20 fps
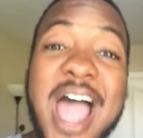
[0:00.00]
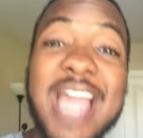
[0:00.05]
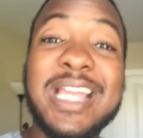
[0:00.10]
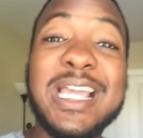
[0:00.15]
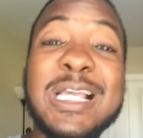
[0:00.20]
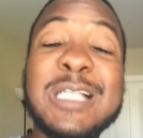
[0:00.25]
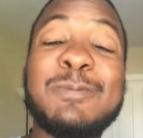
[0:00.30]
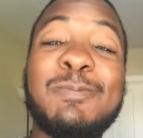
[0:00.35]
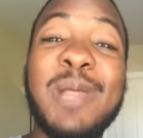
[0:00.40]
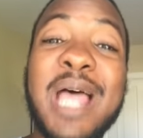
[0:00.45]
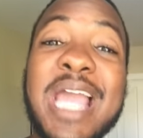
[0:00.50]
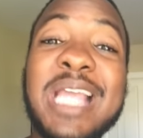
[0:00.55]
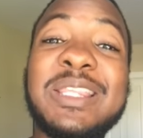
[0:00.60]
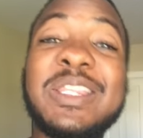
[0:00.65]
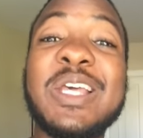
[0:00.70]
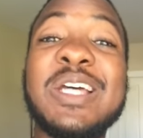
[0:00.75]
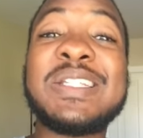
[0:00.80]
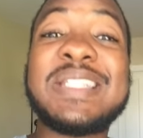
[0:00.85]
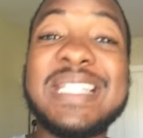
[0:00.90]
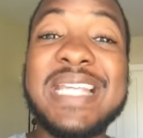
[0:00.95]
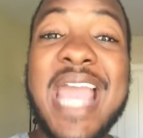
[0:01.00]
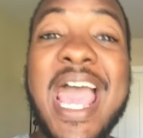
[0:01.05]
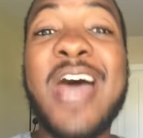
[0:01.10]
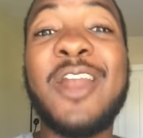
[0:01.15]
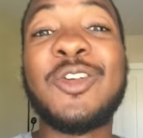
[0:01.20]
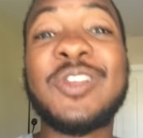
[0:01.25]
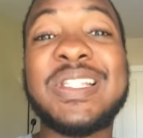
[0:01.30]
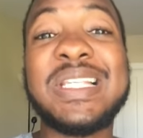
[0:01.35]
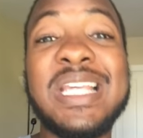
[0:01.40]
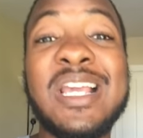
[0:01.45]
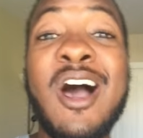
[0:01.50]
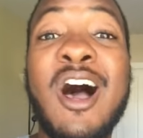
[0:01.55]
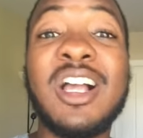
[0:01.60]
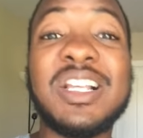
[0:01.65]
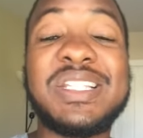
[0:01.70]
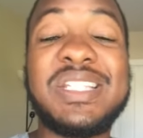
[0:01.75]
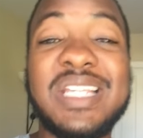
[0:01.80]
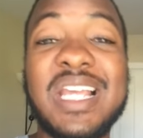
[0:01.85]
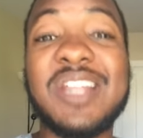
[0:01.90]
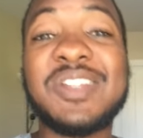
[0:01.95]
Vikings played the Seattle
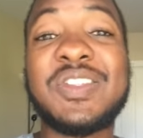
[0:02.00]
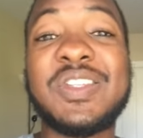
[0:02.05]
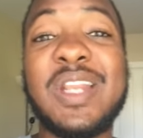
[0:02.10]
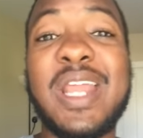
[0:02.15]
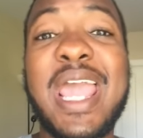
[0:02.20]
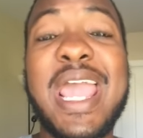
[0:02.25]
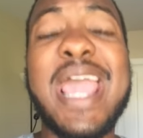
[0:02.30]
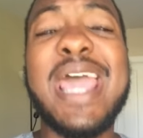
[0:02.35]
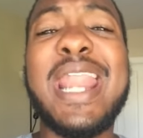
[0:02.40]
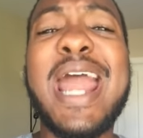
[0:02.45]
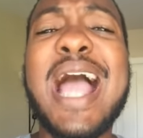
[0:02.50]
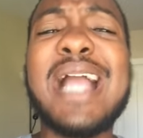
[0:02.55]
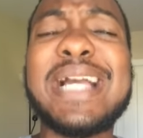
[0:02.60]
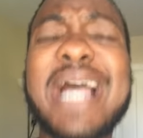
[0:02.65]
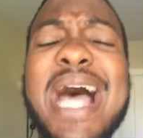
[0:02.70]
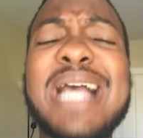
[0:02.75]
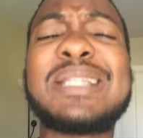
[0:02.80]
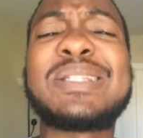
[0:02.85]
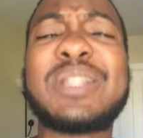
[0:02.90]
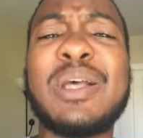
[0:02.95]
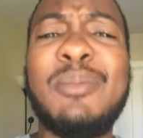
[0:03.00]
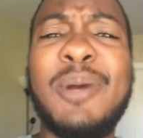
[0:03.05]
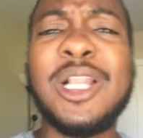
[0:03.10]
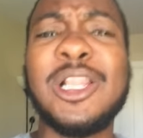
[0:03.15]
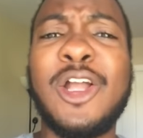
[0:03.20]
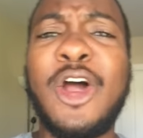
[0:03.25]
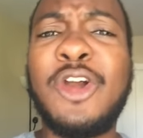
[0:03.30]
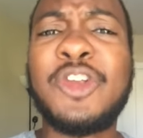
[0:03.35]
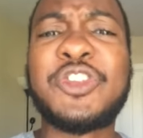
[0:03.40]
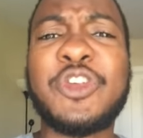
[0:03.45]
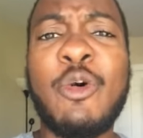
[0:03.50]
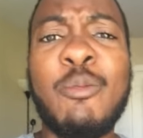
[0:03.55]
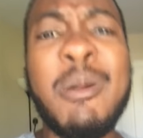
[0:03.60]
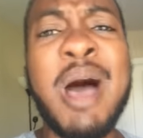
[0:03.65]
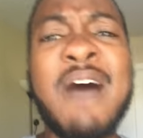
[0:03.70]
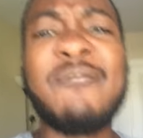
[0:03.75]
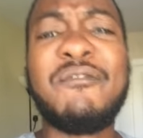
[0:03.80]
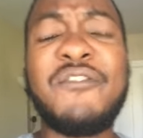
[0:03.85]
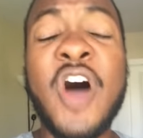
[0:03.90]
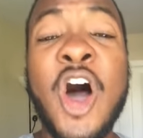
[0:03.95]
Seahawks yesterday, and I got some alerts on
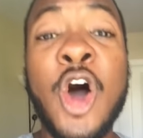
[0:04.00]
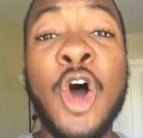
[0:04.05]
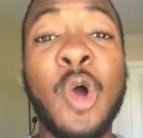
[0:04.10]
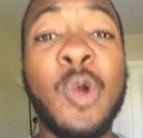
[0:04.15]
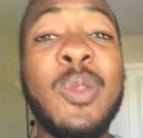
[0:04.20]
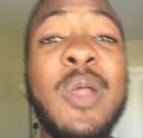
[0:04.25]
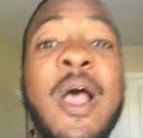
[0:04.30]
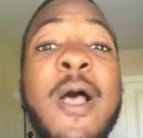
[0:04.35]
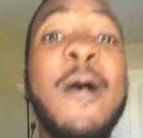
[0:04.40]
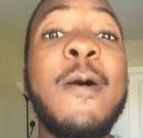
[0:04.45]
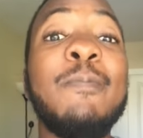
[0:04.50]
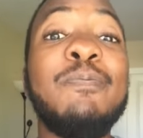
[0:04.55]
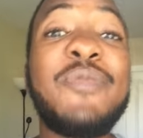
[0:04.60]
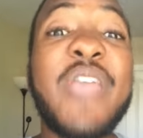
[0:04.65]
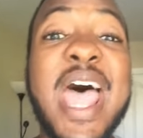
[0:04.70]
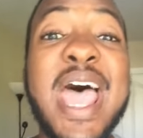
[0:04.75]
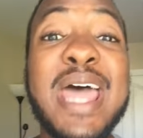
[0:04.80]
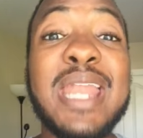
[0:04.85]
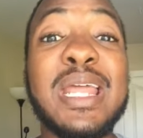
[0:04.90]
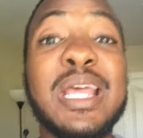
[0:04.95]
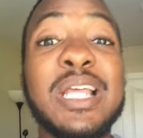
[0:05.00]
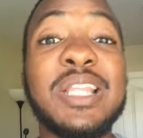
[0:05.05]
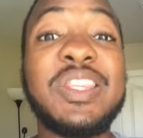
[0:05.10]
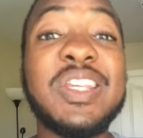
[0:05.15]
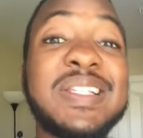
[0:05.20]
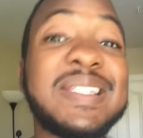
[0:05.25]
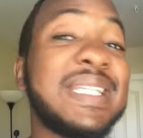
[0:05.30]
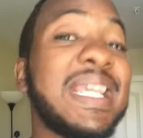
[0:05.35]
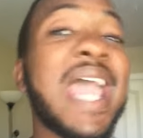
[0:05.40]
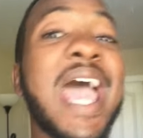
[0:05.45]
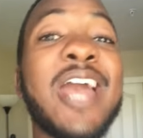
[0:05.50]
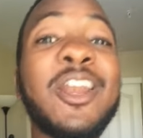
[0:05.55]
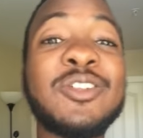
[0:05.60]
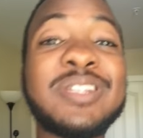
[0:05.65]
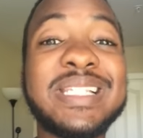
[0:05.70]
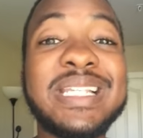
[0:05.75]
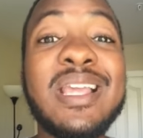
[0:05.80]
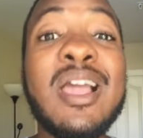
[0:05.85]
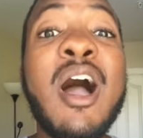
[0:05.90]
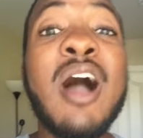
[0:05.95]
my phone that the Seattle
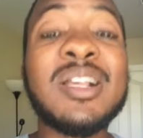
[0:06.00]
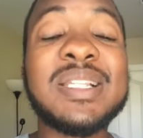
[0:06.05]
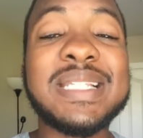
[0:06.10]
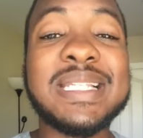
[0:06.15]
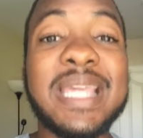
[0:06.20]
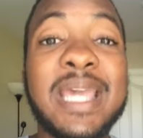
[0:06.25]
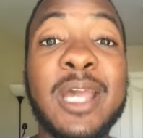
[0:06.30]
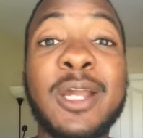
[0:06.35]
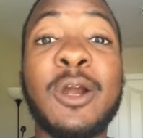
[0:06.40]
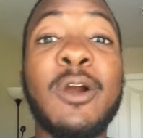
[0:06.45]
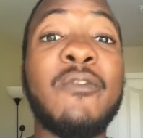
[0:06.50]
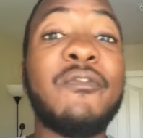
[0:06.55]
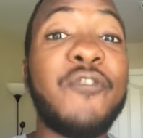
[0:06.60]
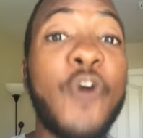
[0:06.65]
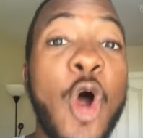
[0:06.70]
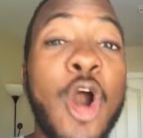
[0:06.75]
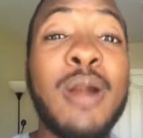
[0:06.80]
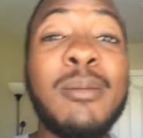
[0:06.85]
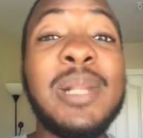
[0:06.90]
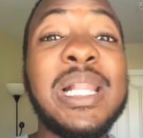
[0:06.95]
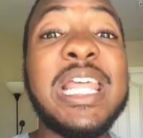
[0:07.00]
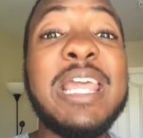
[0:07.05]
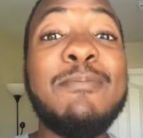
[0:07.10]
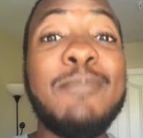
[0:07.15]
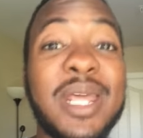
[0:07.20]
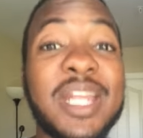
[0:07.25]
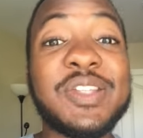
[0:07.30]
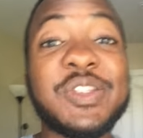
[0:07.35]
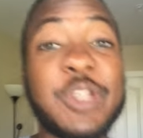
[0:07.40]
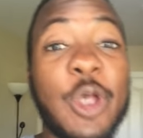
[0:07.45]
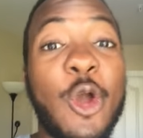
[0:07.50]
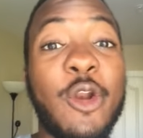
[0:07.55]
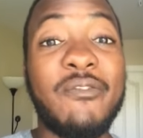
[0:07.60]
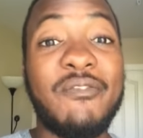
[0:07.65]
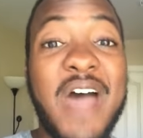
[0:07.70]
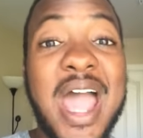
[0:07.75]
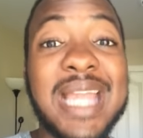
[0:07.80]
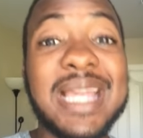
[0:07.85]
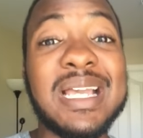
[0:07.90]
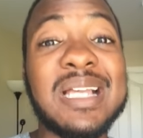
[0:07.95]
Seahawks kicker, formerly Minnesota
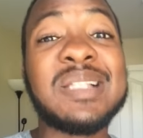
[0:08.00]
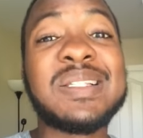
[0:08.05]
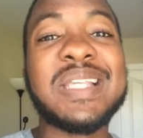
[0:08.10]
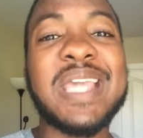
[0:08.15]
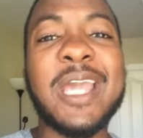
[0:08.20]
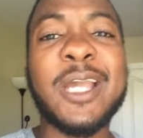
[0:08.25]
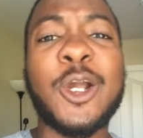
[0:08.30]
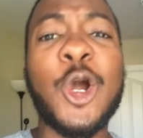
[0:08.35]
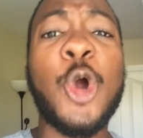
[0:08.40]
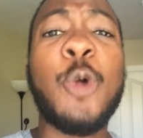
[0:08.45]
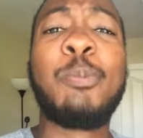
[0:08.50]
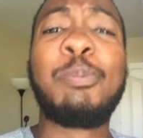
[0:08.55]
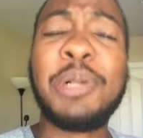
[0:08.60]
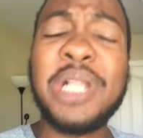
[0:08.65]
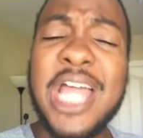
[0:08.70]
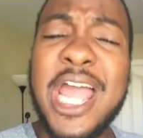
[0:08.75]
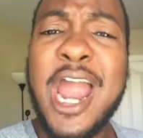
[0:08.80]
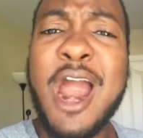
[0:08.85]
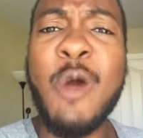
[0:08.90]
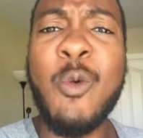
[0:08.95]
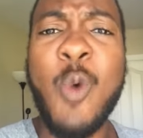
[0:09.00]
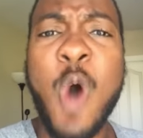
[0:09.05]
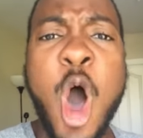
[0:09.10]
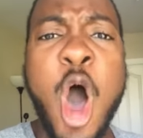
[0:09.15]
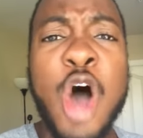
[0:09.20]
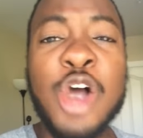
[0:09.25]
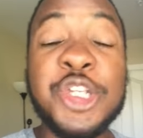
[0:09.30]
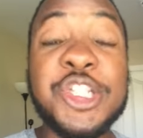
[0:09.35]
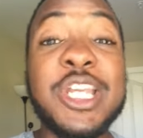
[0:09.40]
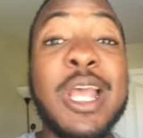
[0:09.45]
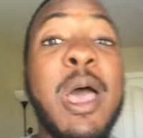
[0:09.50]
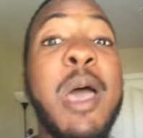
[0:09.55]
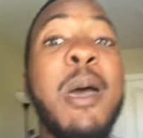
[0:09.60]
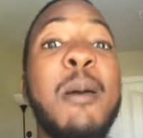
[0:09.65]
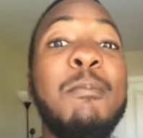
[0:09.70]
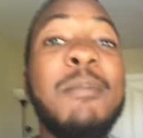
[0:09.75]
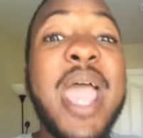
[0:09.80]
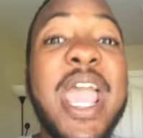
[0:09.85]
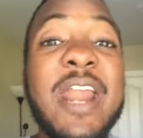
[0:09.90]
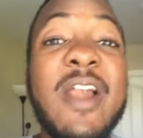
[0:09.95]
Vikings kicker Blair Walsh,
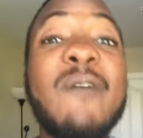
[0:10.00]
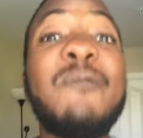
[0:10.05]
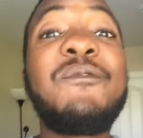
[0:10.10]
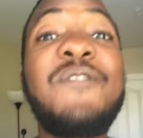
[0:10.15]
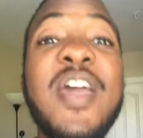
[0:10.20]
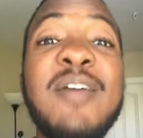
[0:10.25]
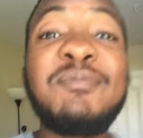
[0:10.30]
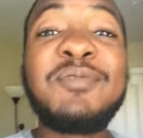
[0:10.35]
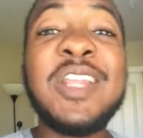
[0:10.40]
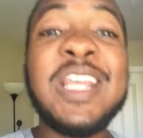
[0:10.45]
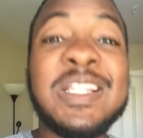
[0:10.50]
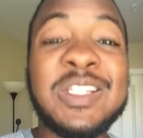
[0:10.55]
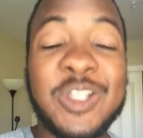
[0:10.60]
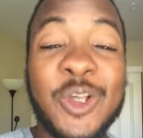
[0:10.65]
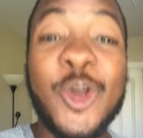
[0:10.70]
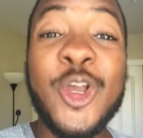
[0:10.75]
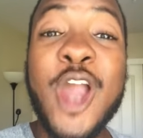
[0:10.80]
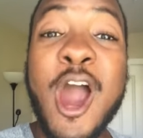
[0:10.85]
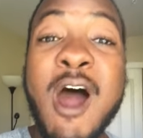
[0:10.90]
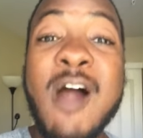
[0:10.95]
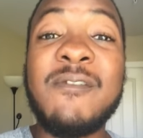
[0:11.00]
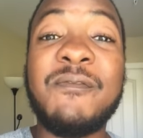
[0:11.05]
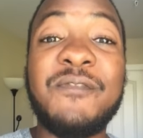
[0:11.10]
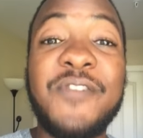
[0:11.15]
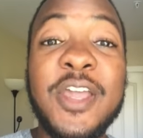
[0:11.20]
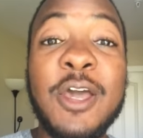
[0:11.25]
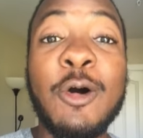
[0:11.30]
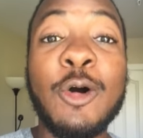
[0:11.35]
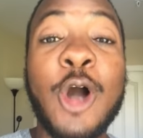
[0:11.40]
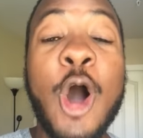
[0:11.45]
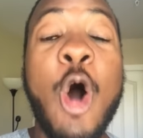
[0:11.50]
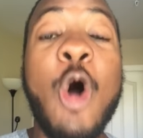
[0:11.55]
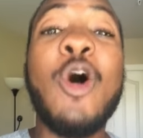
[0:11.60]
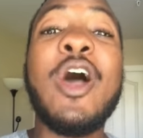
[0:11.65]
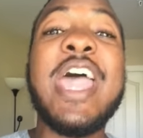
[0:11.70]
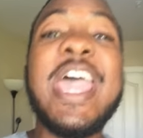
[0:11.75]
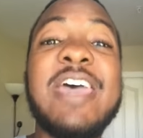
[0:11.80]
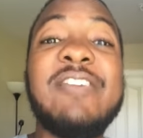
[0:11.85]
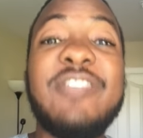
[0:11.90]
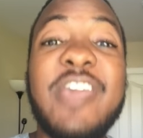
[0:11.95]
made a 52-yard field
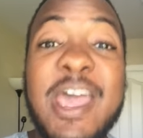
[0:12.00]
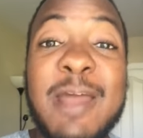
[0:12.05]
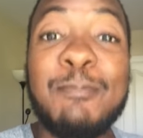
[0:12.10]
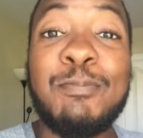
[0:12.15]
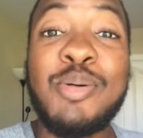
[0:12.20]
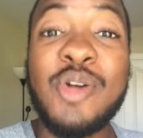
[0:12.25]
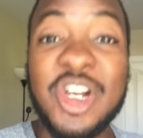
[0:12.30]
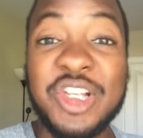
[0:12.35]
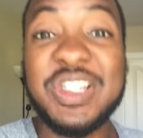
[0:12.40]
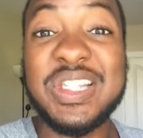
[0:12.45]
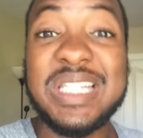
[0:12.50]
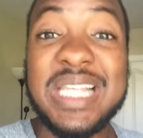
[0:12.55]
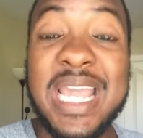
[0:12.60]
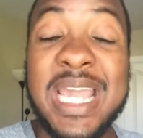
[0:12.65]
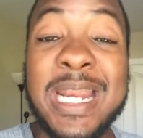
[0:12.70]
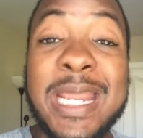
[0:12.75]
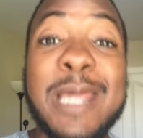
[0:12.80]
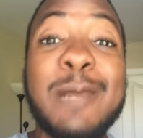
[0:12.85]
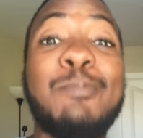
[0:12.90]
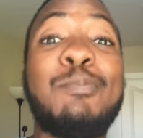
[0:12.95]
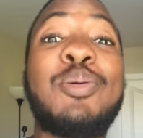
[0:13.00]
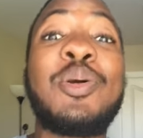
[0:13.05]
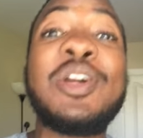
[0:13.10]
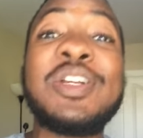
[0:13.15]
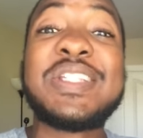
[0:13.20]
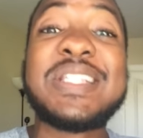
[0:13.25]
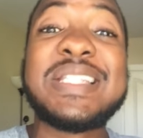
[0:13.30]
goal and then proceeded